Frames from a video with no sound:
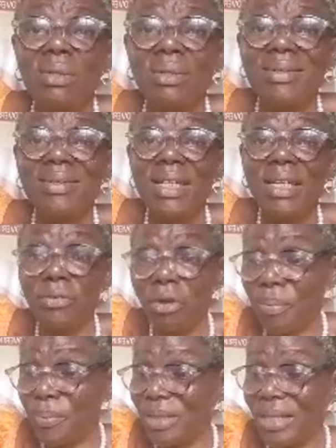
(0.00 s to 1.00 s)
Even up
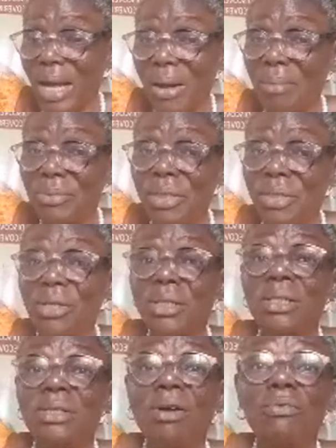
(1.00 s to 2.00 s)
to now, I'm still not in
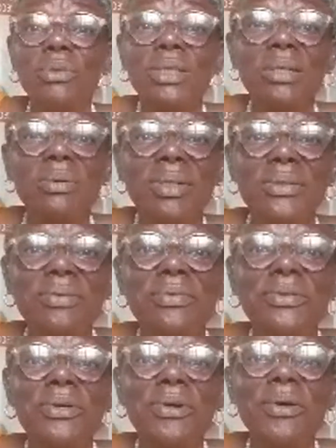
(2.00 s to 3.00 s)
love with ewedu, even
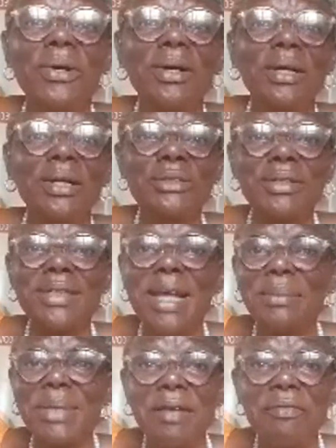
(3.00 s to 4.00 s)
though sometimes
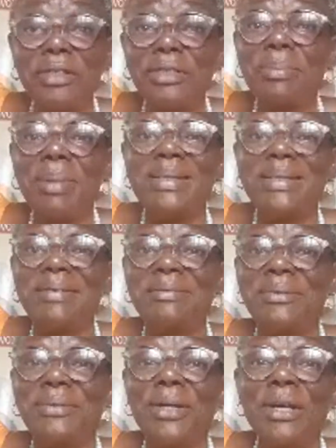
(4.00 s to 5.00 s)
I force myself
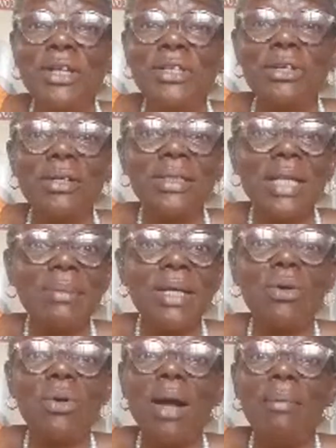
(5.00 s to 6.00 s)
to. Sometimes I
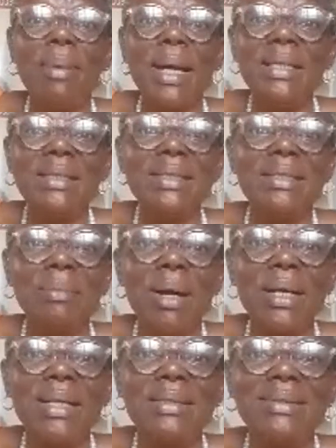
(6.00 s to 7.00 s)
go and buy it in the
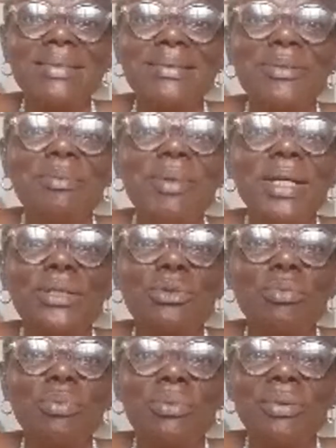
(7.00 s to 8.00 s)
market to make soup.
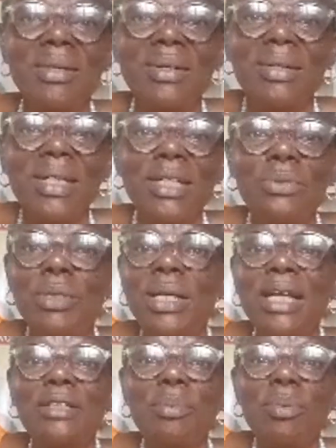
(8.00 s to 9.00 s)
It will get
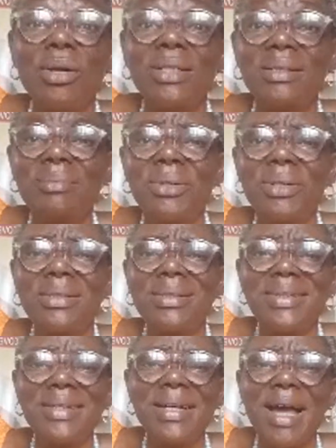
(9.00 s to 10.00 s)
spoiled because
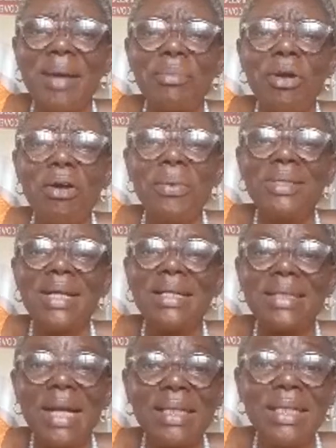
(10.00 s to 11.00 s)
I'm not always
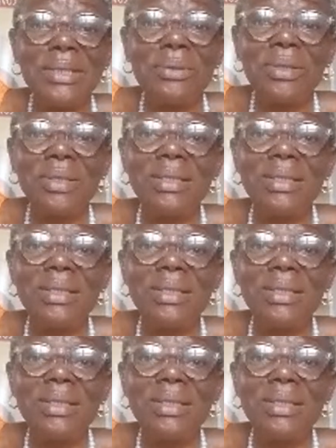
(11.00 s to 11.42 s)
attracted to it.